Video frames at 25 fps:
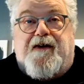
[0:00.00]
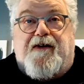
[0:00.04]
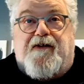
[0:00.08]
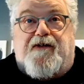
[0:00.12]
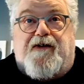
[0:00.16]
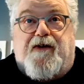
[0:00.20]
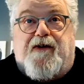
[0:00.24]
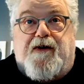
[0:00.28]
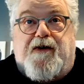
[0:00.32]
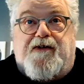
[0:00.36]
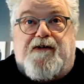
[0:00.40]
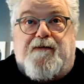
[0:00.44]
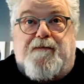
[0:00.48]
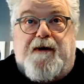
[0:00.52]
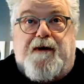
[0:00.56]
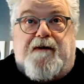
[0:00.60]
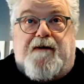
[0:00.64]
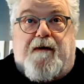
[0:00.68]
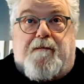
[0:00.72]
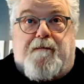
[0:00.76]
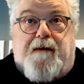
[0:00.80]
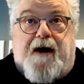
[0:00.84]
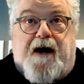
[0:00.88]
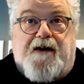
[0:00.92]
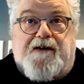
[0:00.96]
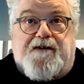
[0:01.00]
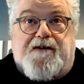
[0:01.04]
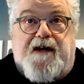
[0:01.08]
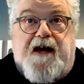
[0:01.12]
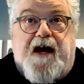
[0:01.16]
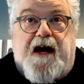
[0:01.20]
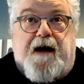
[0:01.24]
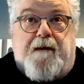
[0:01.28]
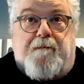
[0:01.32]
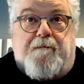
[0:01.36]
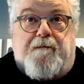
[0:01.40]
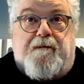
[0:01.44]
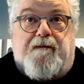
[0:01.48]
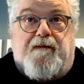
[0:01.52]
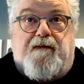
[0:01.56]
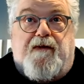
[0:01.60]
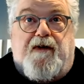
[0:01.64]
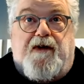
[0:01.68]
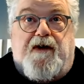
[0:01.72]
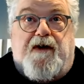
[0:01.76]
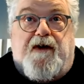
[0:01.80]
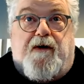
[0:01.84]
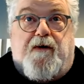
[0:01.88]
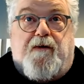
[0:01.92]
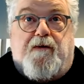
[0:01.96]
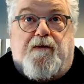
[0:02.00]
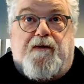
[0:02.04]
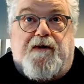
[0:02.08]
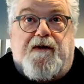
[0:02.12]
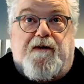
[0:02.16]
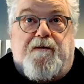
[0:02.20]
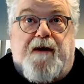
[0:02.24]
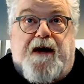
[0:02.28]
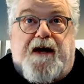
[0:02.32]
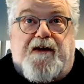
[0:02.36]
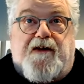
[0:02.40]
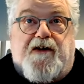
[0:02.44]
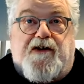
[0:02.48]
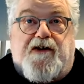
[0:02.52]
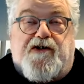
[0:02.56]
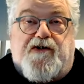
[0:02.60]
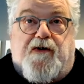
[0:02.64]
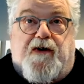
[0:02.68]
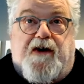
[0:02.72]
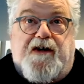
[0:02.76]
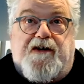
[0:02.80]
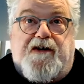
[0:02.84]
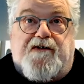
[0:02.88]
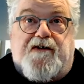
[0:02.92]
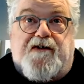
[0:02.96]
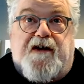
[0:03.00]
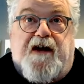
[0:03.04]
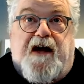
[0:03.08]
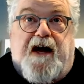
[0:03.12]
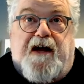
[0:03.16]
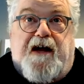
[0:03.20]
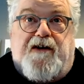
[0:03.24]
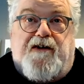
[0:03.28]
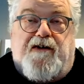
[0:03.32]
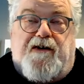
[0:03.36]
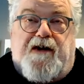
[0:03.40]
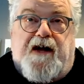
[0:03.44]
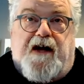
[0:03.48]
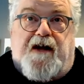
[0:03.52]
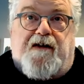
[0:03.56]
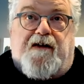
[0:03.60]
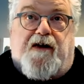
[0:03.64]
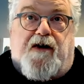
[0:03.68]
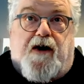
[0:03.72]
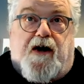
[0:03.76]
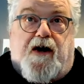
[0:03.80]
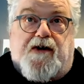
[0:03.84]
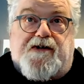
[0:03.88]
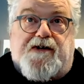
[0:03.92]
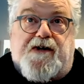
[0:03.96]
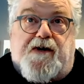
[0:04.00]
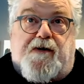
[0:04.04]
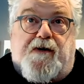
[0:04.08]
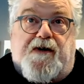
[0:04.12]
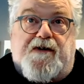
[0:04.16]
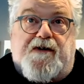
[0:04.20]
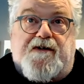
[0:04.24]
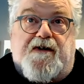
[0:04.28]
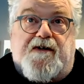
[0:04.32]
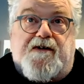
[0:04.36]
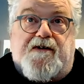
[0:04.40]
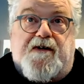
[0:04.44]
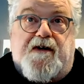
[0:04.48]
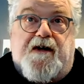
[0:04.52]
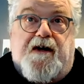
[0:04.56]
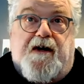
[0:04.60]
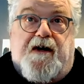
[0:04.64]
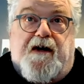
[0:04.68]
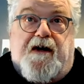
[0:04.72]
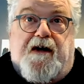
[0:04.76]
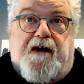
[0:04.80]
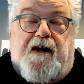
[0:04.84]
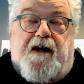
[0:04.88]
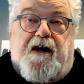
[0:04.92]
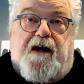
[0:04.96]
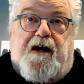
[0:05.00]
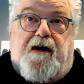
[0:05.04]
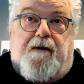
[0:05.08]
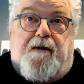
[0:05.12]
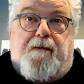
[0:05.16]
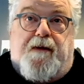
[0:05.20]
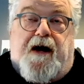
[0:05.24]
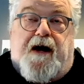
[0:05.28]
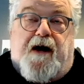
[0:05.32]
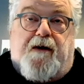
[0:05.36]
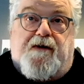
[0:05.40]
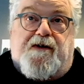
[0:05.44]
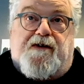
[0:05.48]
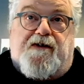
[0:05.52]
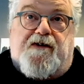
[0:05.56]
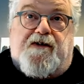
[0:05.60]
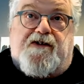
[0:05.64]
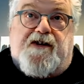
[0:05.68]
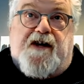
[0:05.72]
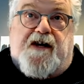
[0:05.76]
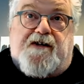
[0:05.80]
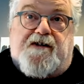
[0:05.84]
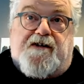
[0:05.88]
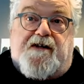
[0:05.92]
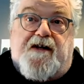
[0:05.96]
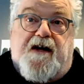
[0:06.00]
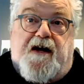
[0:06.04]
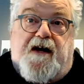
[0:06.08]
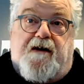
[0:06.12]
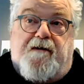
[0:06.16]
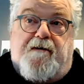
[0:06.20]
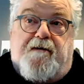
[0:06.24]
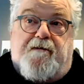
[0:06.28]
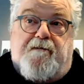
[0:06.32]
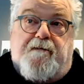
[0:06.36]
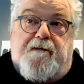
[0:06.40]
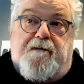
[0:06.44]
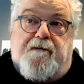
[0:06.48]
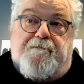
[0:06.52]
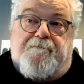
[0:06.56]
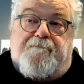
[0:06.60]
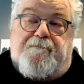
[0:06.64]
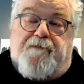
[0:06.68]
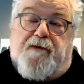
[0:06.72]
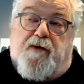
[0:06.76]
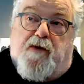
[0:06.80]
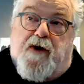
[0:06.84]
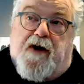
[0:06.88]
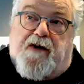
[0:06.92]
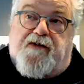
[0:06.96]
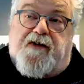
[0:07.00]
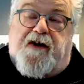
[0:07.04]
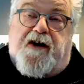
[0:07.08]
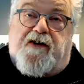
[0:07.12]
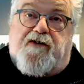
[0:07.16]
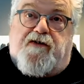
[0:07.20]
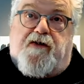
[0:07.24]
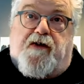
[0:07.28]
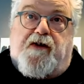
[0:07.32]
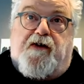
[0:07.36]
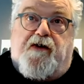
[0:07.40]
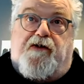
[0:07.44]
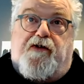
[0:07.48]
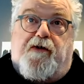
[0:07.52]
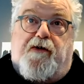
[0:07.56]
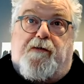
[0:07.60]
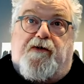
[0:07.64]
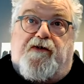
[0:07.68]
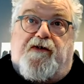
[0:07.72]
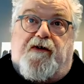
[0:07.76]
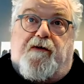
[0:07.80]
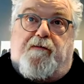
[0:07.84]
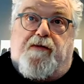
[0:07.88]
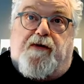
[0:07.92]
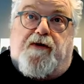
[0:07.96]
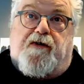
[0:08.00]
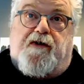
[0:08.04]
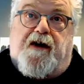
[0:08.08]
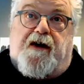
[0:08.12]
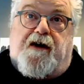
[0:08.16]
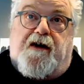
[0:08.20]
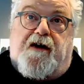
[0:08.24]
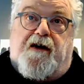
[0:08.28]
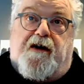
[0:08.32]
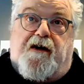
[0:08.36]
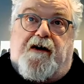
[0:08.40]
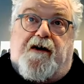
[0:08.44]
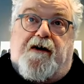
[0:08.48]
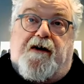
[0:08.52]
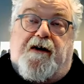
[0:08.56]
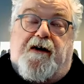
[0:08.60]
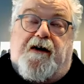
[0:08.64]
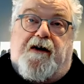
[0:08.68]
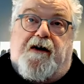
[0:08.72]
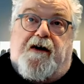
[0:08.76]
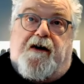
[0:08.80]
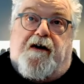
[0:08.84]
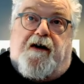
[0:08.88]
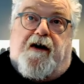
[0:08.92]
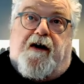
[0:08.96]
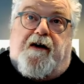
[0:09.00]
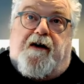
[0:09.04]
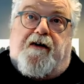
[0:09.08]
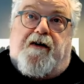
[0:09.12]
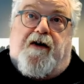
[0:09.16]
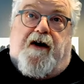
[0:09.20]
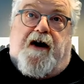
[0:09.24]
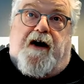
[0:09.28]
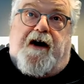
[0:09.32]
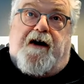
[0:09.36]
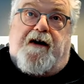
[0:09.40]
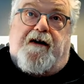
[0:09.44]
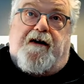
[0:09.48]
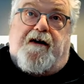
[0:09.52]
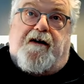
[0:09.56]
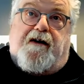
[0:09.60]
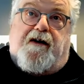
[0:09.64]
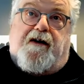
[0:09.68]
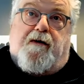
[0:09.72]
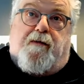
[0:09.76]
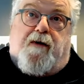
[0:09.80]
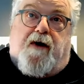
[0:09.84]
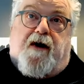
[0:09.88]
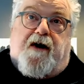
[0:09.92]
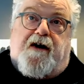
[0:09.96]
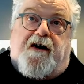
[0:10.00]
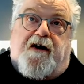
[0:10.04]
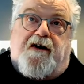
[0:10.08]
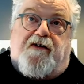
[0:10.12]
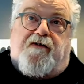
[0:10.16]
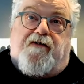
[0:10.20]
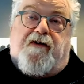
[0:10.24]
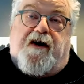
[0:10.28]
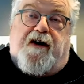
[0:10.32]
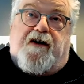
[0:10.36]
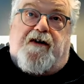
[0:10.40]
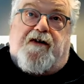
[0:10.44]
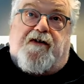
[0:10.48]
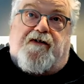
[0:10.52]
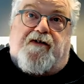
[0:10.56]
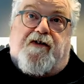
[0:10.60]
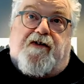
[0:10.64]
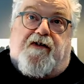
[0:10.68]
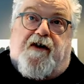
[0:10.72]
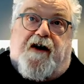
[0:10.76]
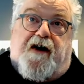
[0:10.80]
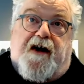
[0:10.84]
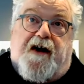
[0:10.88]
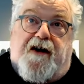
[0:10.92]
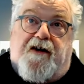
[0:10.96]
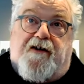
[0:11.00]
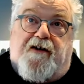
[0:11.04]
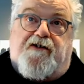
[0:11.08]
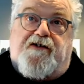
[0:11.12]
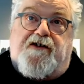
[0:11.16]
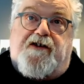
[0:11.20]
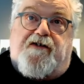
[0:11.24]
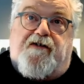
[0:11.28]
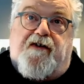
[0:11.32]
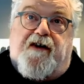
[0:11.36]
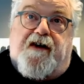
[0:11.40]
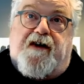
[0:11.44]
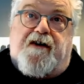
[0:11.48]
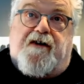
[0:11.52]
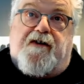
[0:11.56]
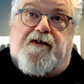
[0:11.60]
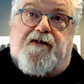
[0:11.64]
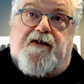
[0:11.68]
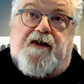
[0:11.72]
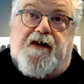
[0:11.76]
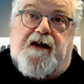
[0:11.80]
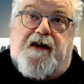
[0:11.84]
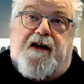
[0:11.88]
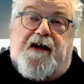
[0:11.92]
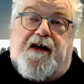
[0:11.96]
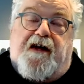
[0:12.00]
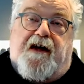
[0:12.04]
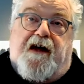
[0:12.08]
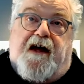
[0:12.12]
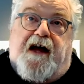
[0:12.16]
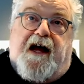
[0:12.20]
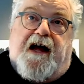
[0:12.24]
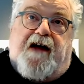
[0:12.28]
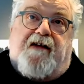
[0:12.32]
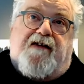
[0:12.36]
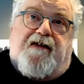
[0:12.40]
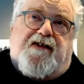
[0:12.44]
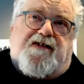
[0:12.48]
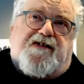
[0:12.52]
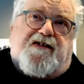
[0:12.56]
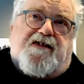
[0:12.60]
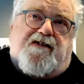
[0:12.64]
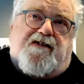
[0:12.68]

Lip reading: So it's a bit of a mug's game. You know, you make the choice and you take the consequences. But I would suggest that residential consumers in particular are not commodity traders, they're not energy traders. And this